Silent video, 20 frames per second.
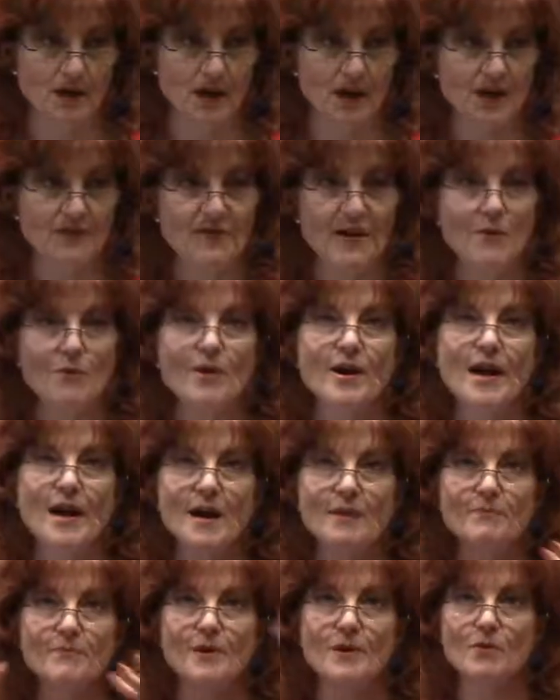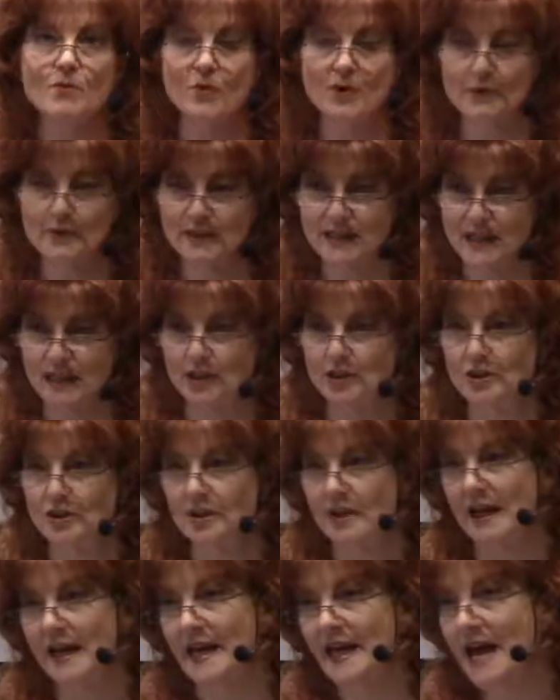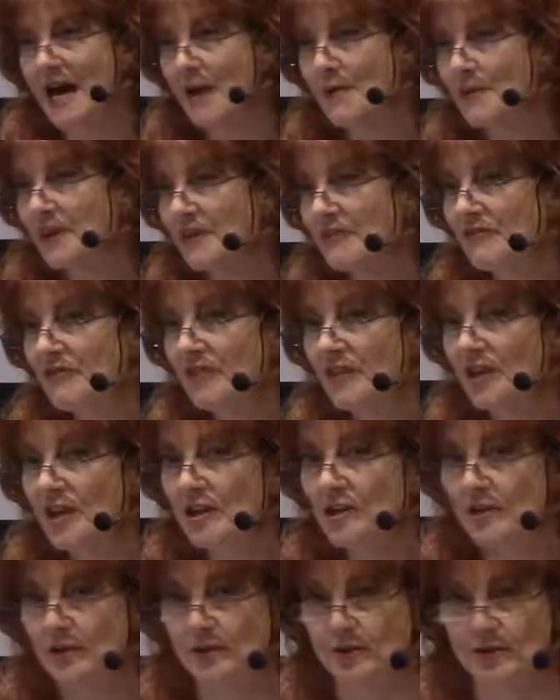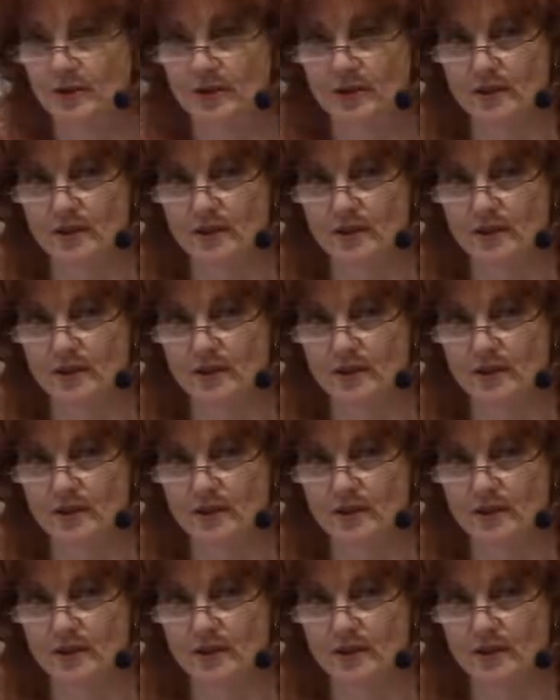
If I were happy, what would that look like? How would I feel?